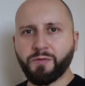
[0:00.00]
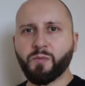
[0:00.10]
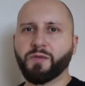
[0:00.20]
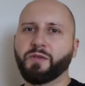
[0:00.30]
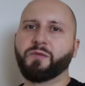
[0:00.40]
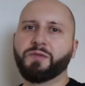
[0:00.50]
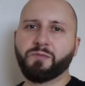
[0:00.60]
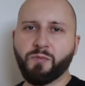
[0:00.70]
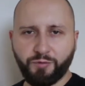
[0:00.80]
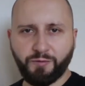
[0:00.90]
but if you need
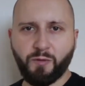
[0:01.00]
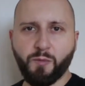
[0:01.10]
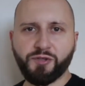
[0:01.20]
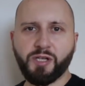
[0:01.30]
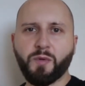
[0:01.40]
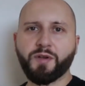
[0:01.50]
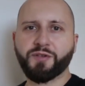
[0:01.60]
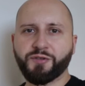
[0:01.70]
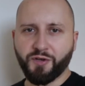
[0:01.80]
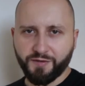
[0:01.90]
more information about it,
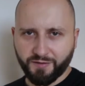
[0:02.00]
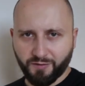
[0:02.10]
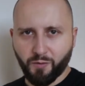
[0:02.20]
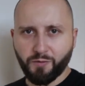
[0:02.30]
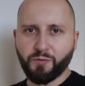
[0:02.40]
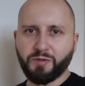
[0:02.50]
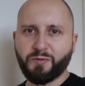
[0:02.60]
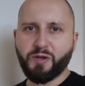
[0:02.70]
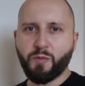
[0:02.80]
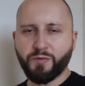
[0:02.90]
just go to
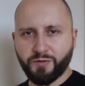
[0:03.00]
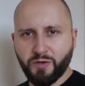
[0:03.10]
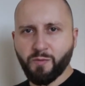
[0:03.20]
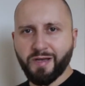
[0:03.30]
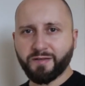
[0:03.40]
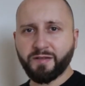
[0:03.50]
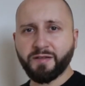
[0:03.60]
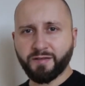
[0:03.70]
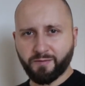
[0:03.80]
spotahome.com and see you next